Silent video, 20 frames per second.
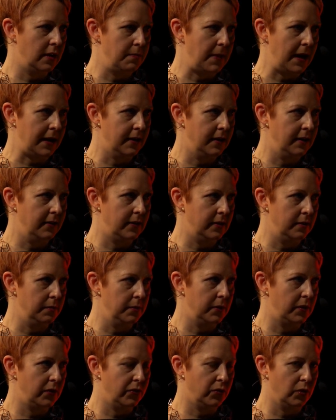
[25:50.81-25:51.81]
the
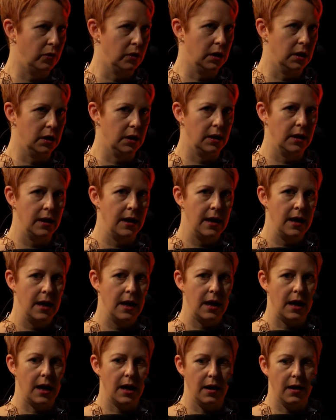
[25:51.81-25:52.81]
mechanisms for
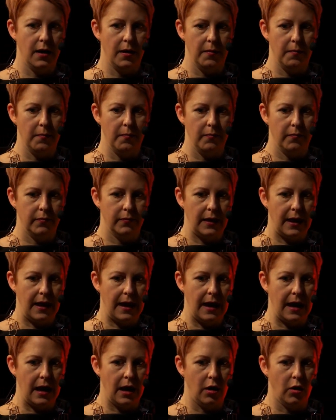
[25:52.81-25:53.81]
um,
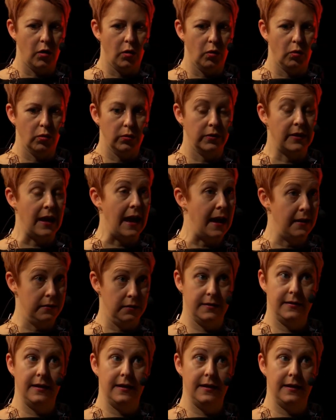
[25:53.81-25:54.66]
how, the, uh,